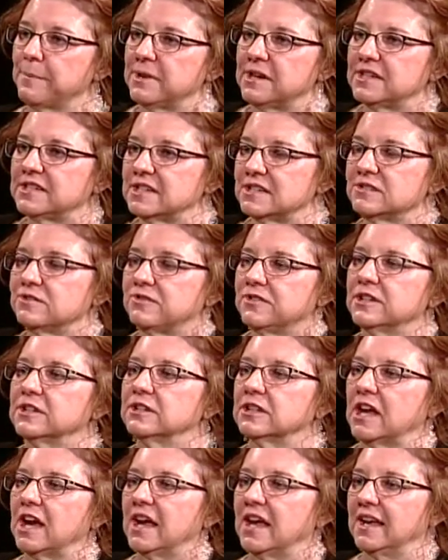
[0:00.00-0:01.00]
But it does
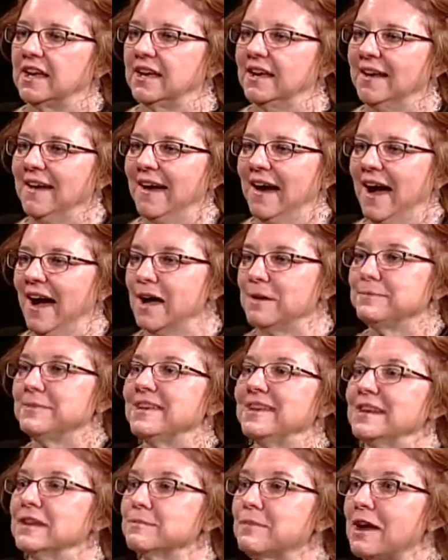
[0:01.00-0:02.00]
feel like I'm
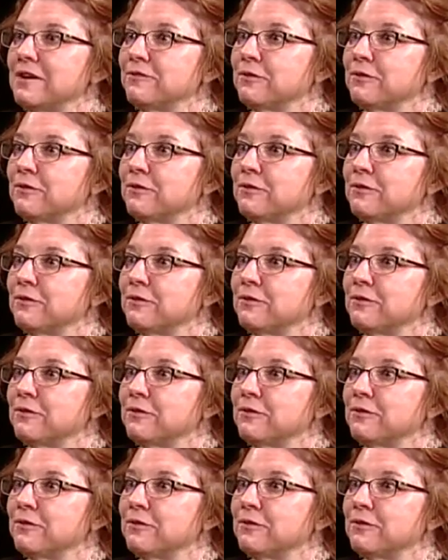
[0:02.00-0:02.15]
getting my